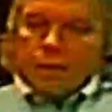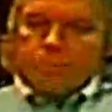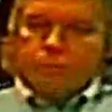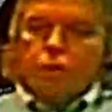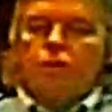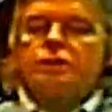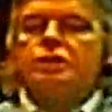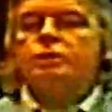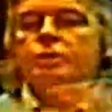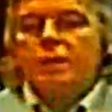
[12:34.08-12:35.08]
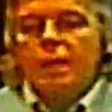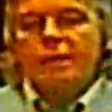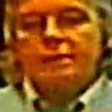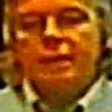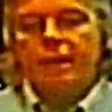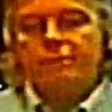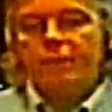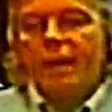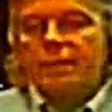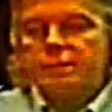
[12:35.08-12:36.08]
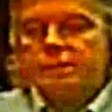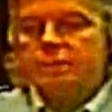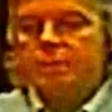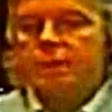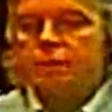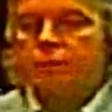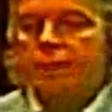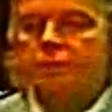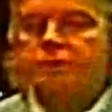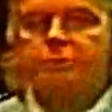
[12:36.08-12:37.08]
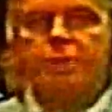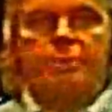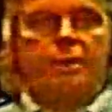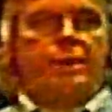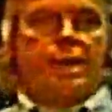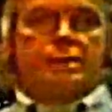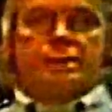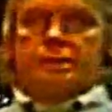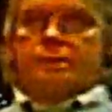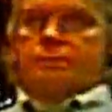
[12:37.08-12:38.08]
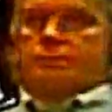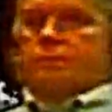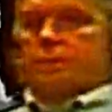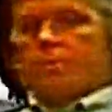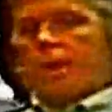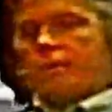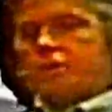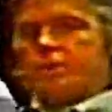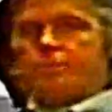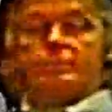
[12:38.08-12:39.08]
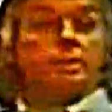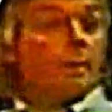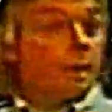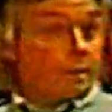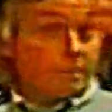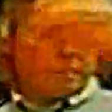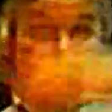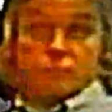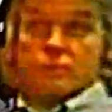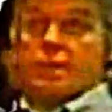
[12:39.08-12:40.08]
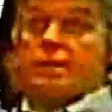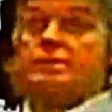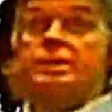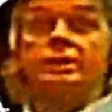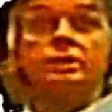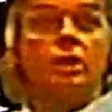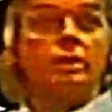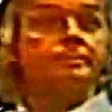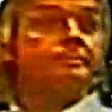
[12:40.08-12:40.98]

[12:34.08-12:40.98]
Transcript: doctors would like to have access to medical records if people have an accident. So microchip them. So, takes things on.